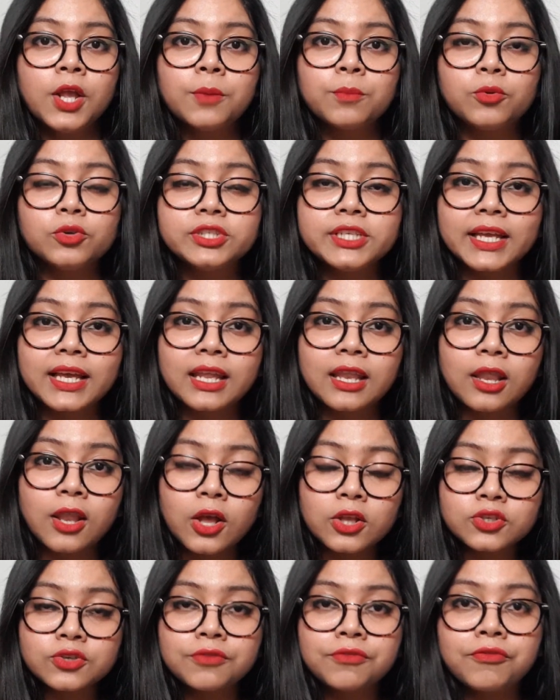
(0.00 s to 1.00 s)
putting a
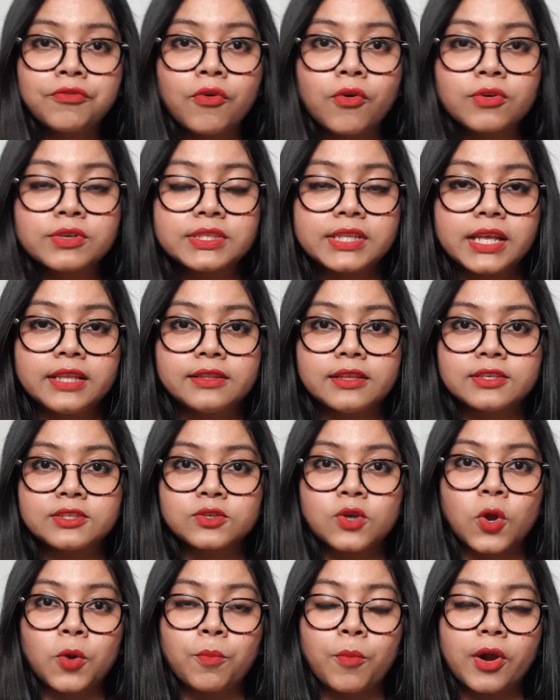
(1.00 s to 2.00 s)
lot of force in the
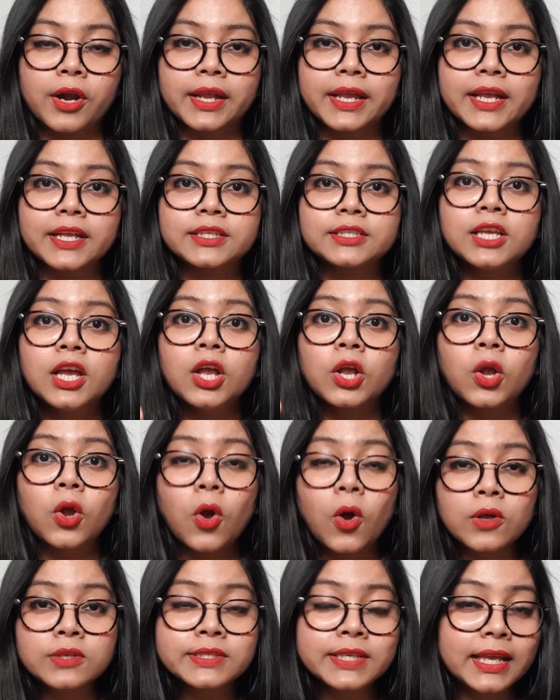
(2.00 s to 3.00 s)
stock market,
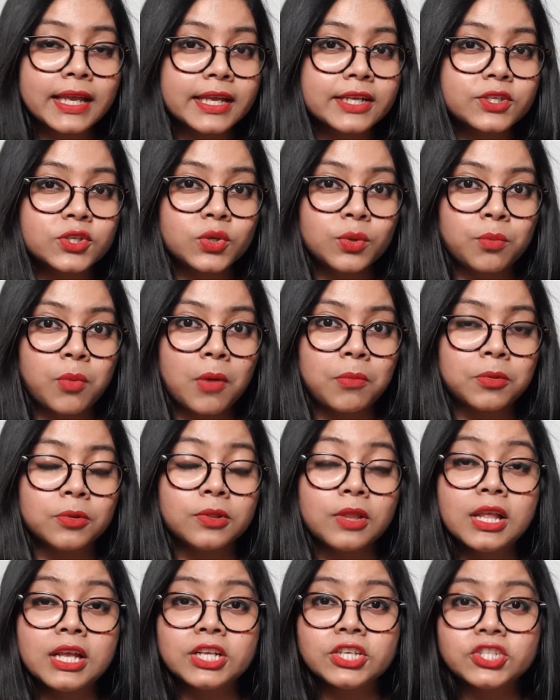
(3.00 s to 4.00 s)
causing it to
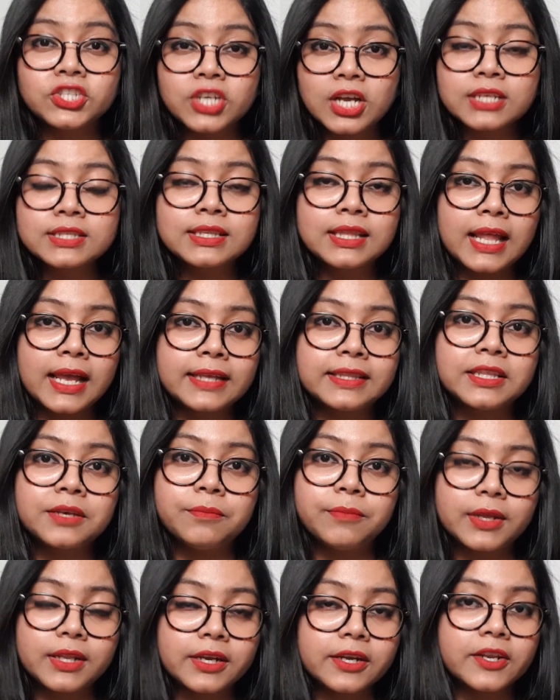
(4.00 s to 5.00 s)
wobble, just like the
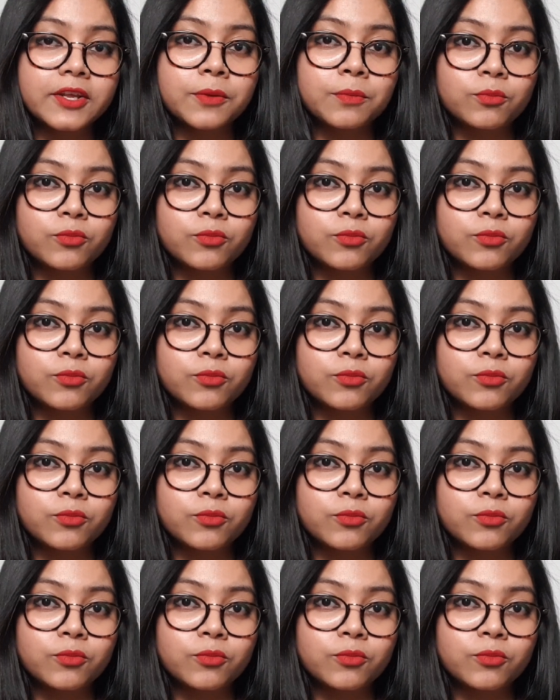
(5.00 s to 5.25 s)
Millennium